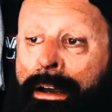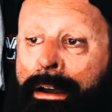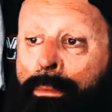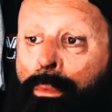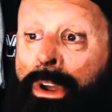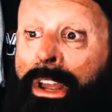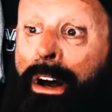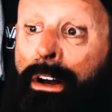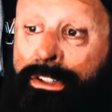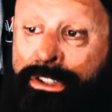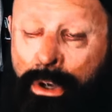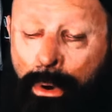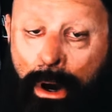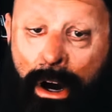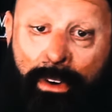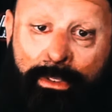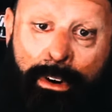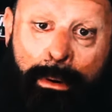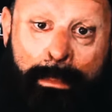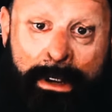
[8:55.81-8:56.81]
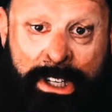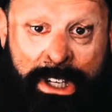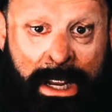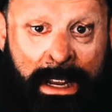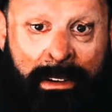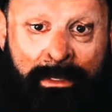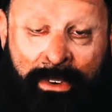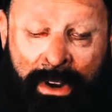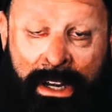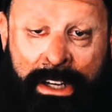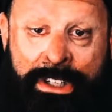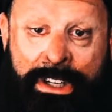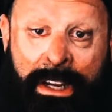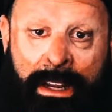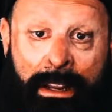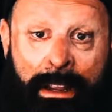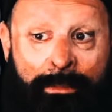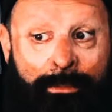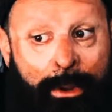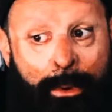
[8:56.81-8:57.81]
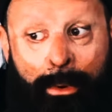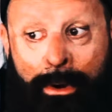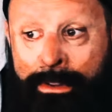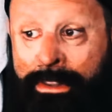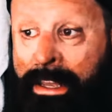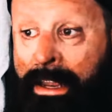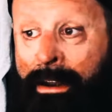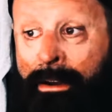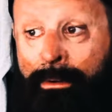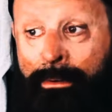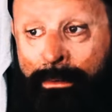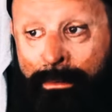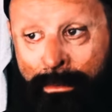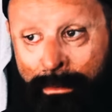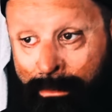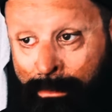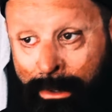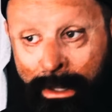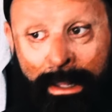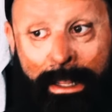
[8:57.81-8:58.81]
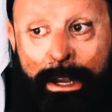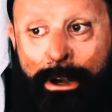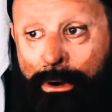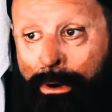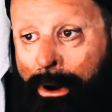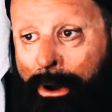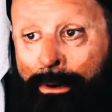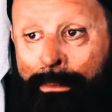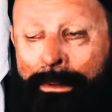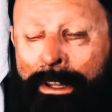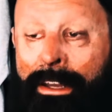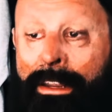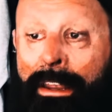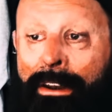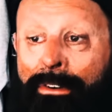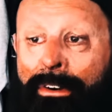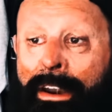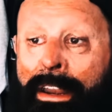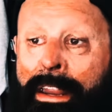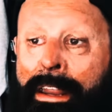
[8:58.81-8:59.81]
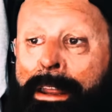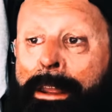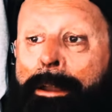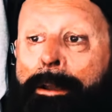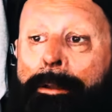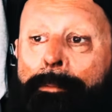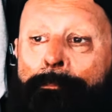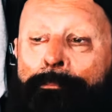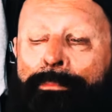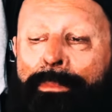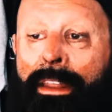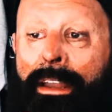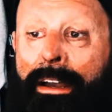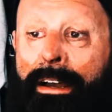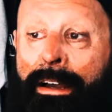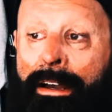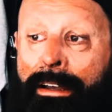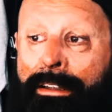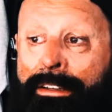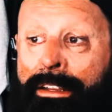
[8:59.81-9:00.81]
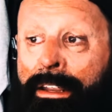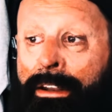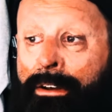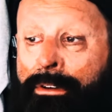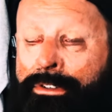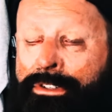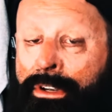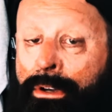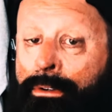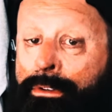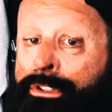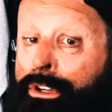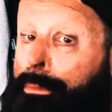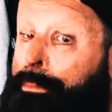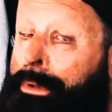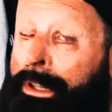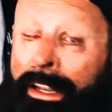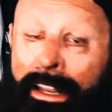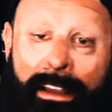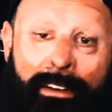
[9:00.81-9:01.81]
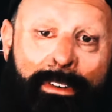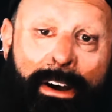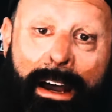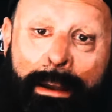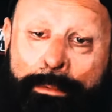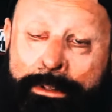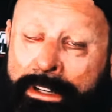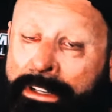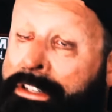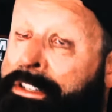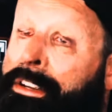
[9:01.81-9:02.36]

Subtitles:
We also offer machine finishing if you want that really chrome looking ring. So plenty of options.